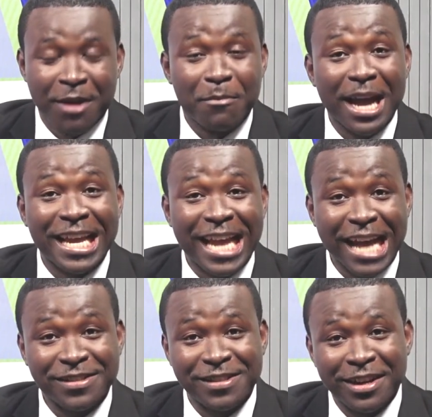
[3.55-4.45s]
My
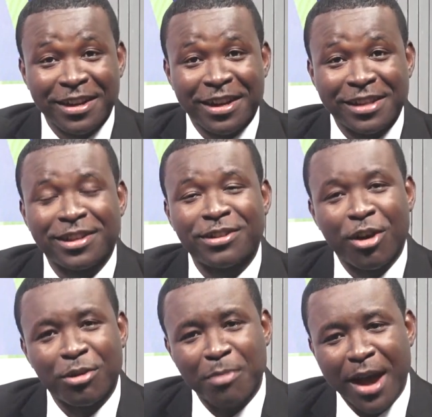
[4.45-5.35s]
guest is a
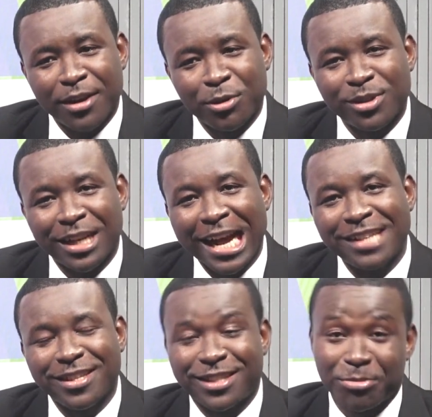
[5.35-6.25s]
young man who's an I
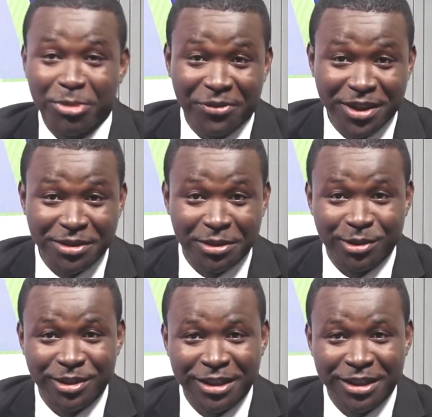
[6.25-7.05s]
C T professional,